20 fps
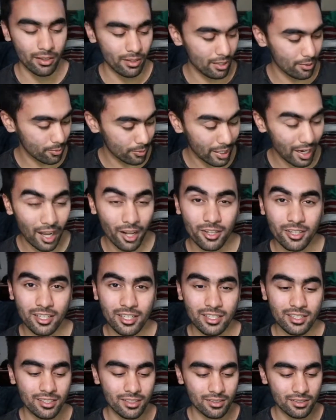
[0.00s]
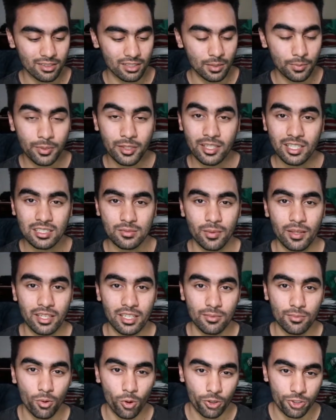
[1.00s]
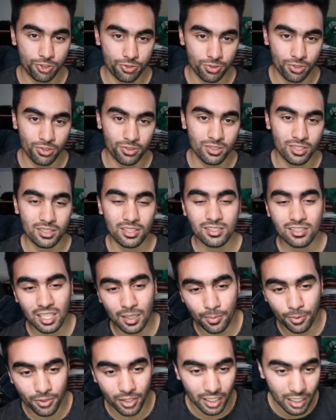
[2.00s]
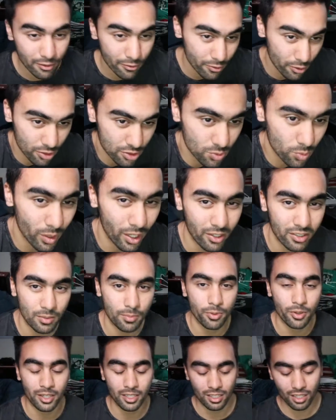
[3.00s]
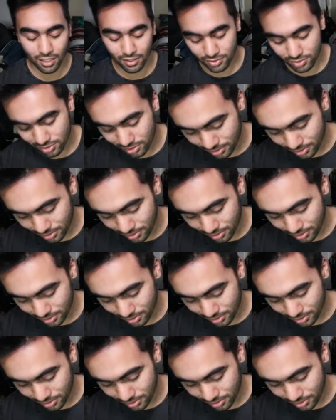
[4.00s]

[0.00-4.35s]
In reality, the peaks make it more true to the sample that he first wore in the playoffs.